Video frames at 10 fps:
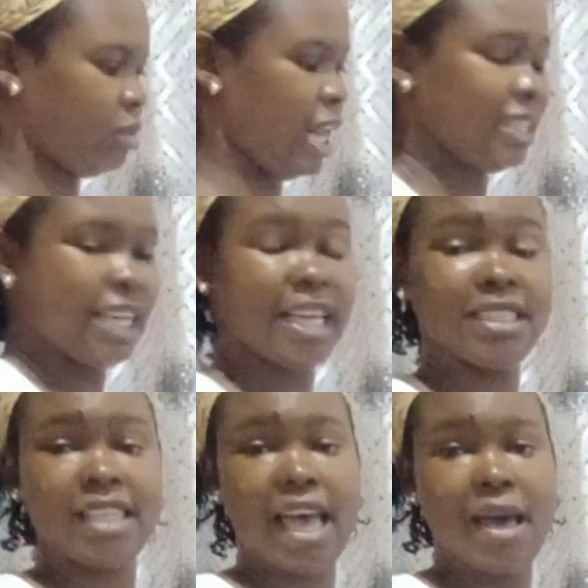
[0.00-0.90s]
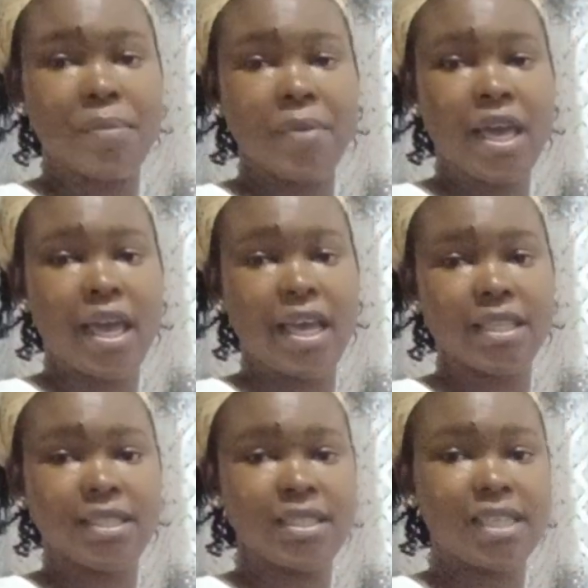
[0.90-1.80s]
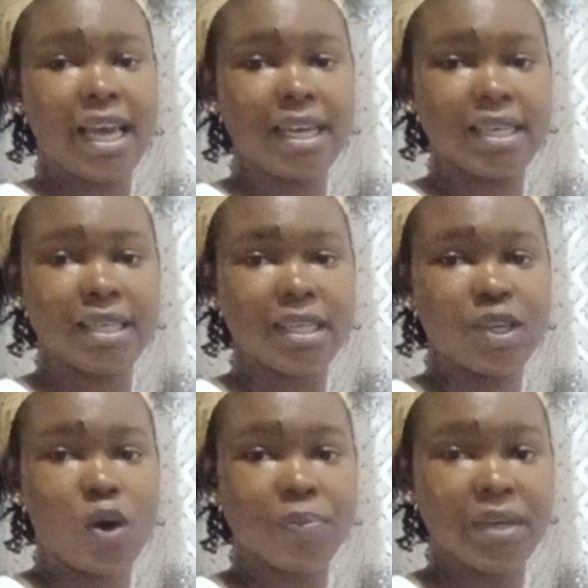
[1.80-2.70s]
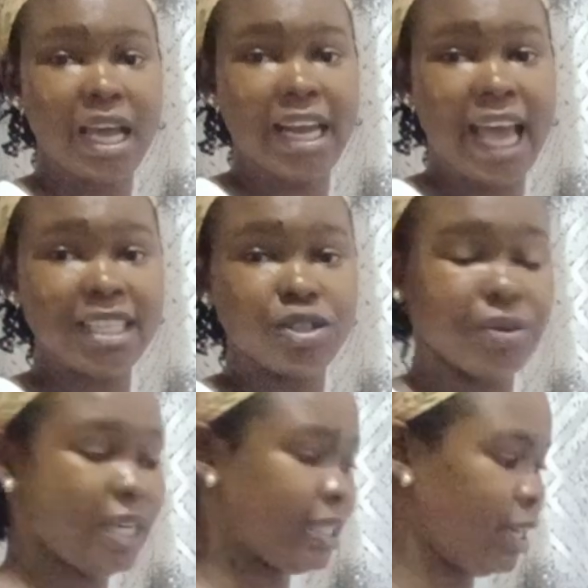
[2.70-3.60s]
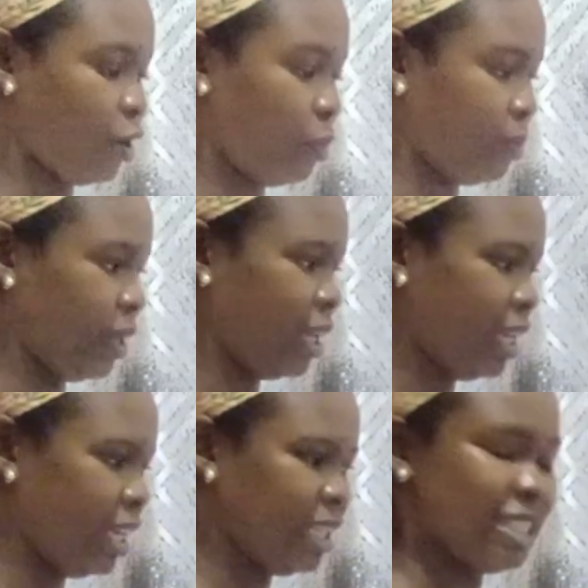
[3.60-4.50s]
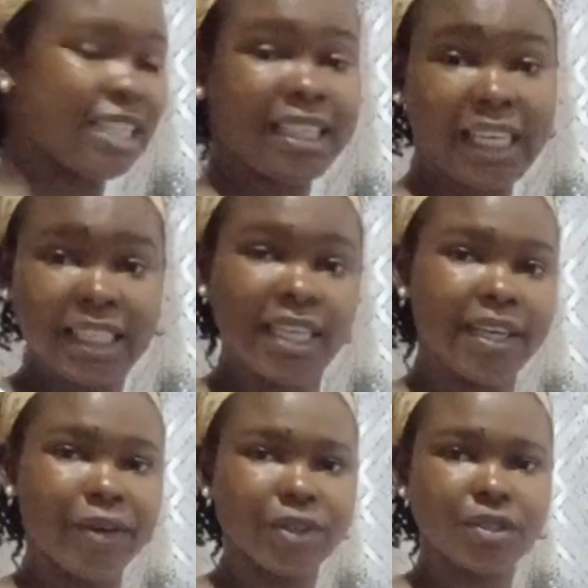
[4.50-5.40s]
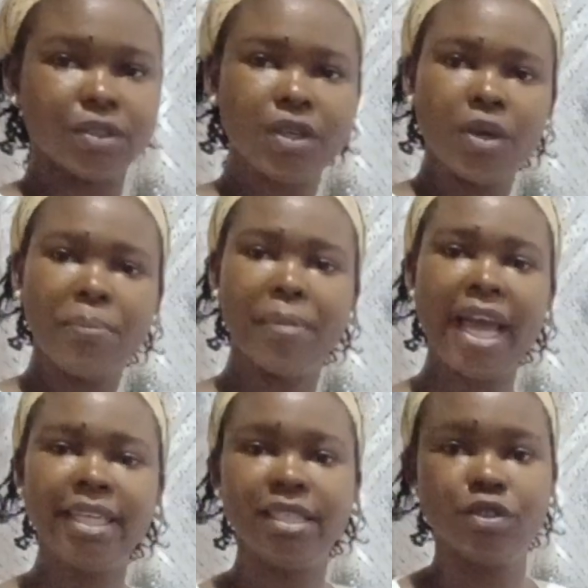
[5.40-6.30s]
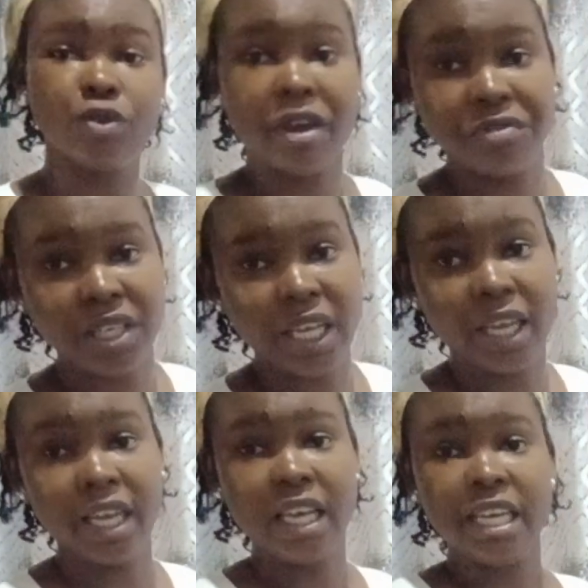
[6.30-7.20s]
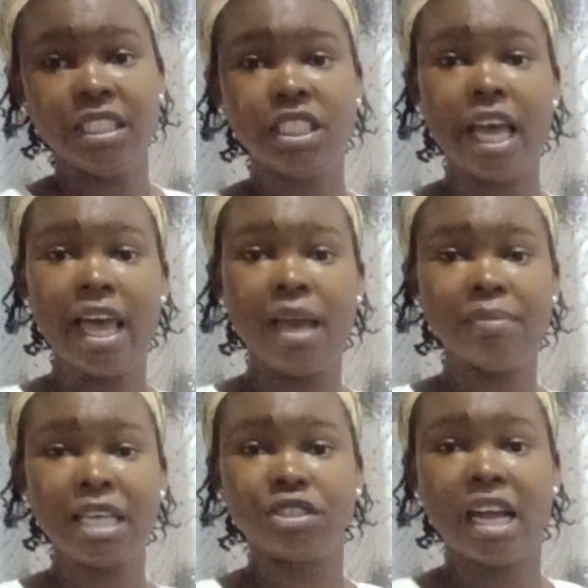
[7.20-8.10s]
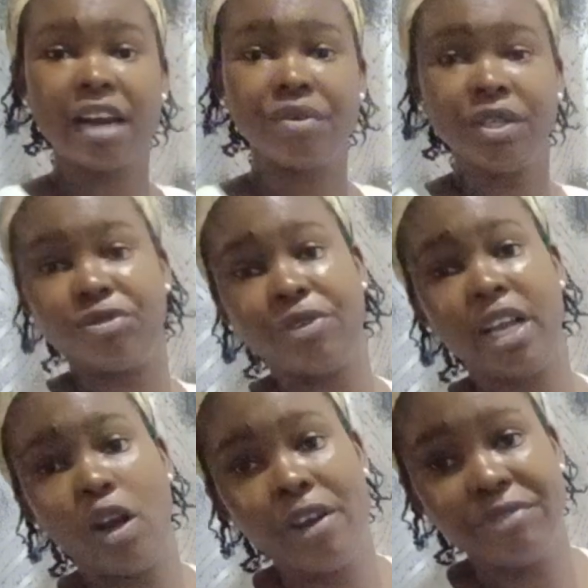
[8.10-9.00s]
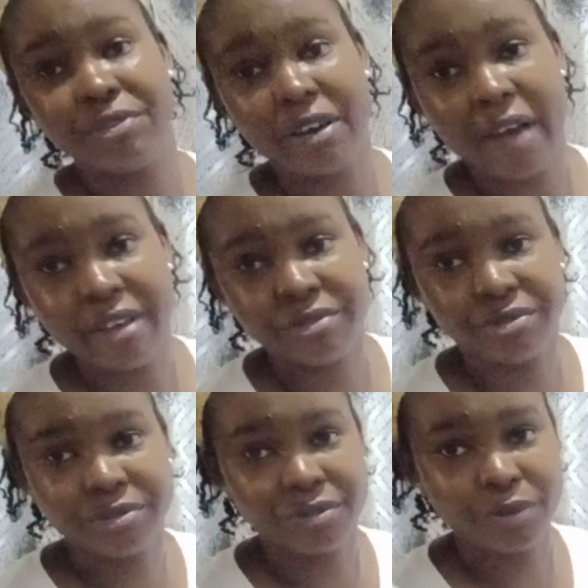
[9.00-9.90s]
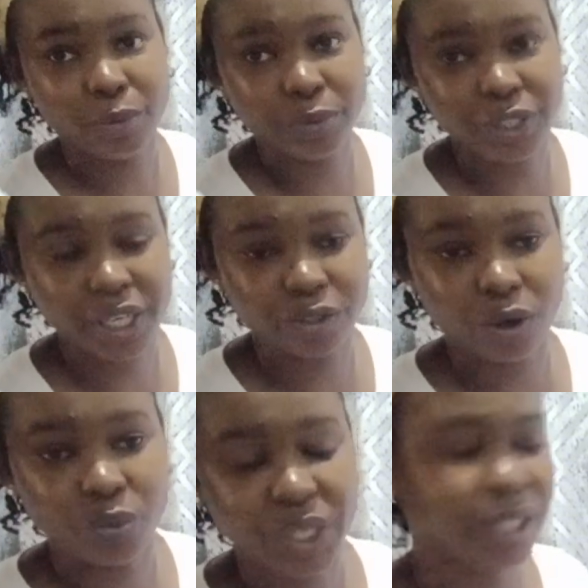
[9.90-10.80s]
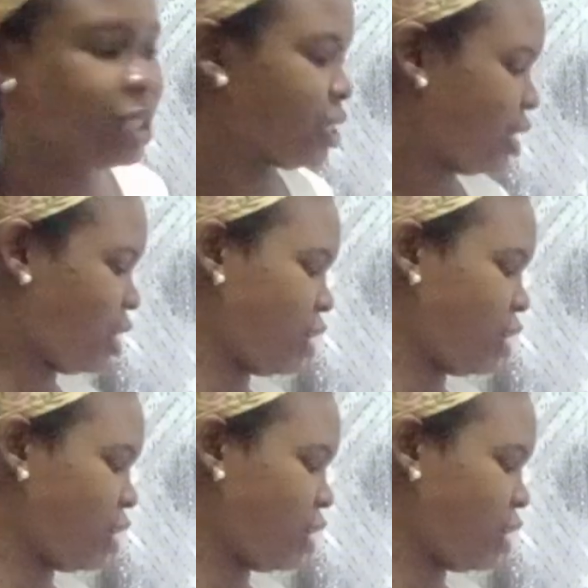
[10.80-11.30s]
let's say it's a tech company, an IT-oriented company. They started in Lagos, buying diesel every day. The national grid fail every 5 days or weeks.